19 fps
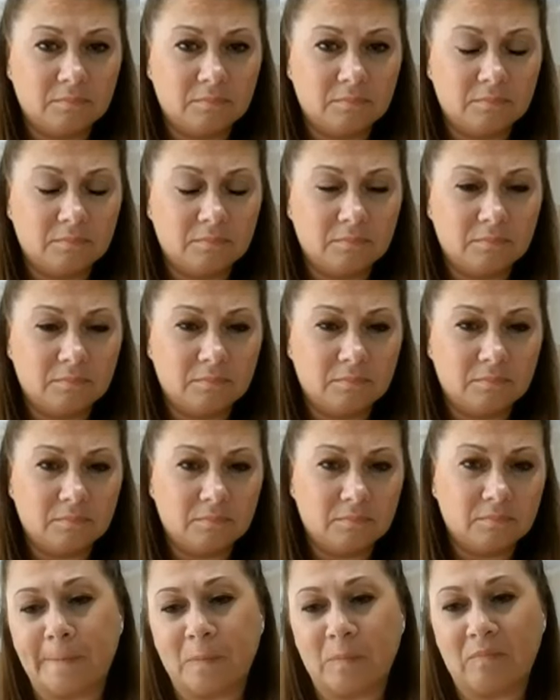
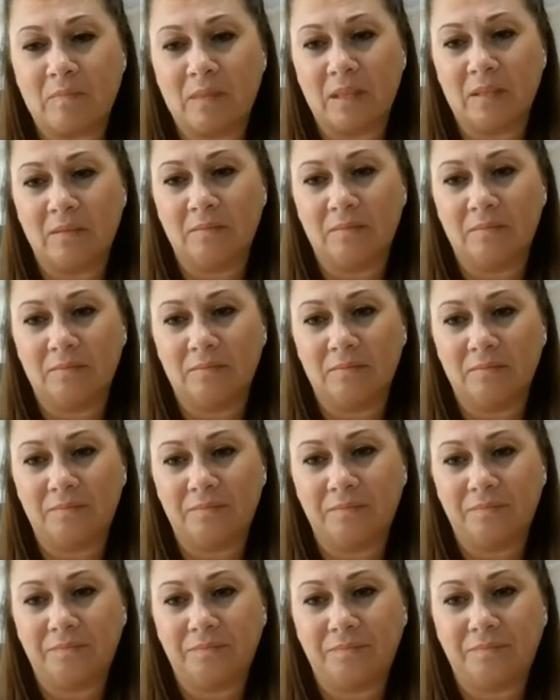
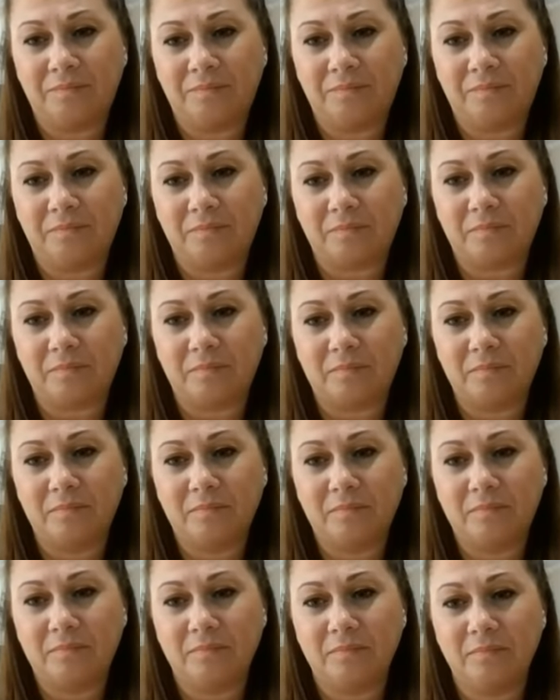
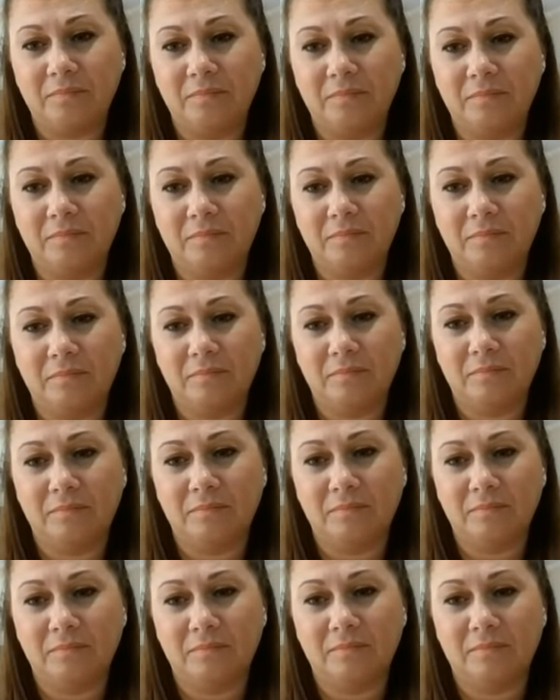
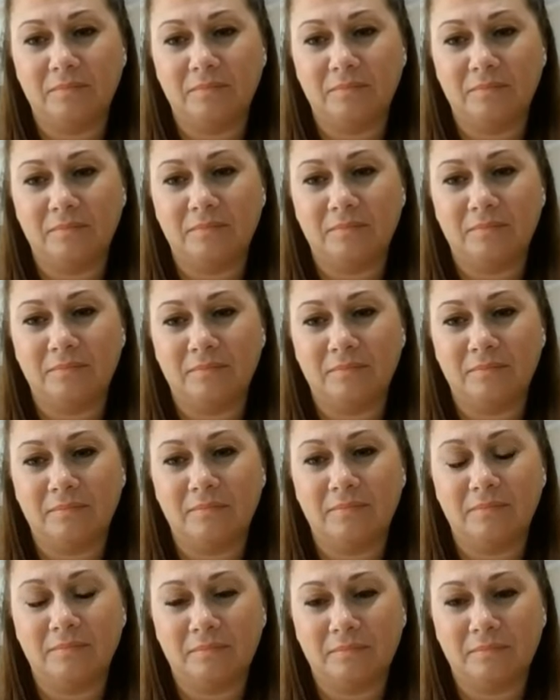
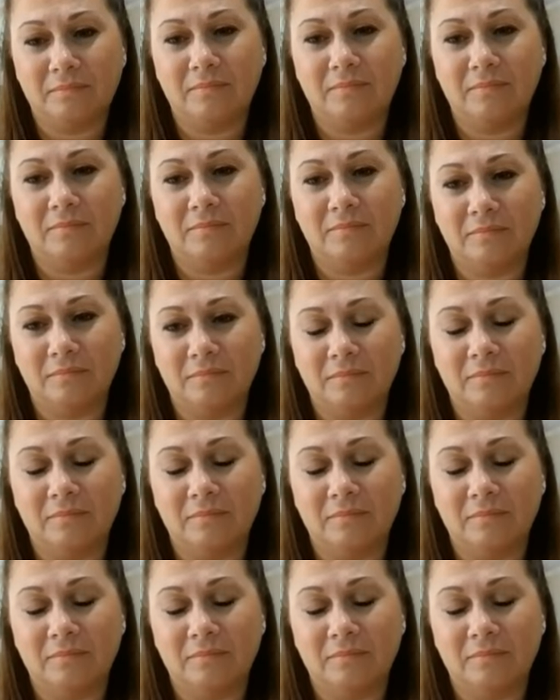This person isn't speaking.